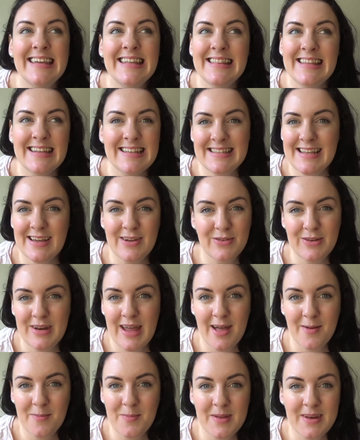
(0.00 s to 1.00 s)
that's not gonna
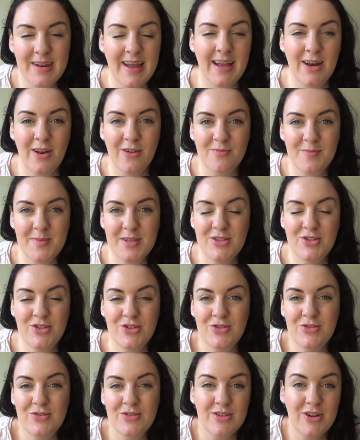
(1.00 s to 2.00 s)
happen. I love my
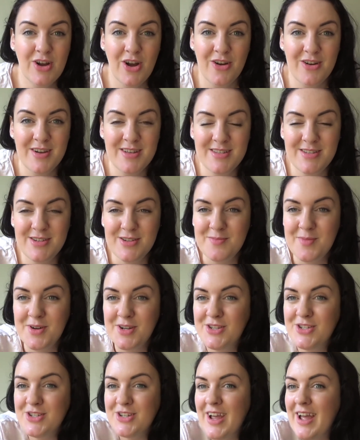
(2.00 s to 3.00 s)
stews and curries too
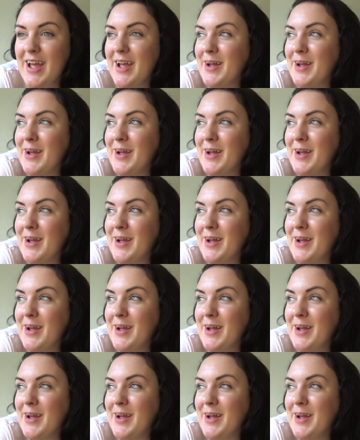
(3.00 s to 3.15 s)
much.